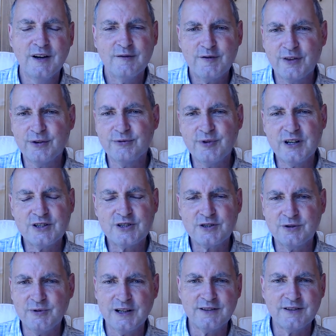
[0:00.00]
for the rich
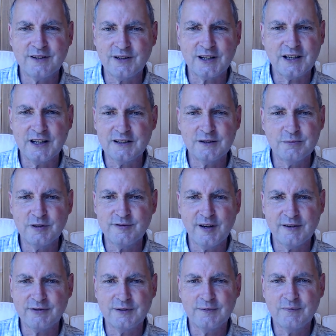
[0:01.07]
to enter the kingdom of
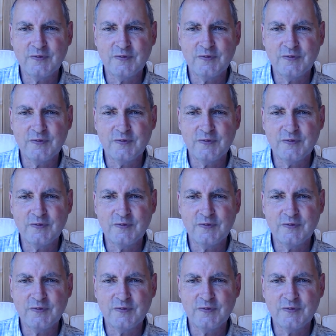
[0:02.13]
heaven.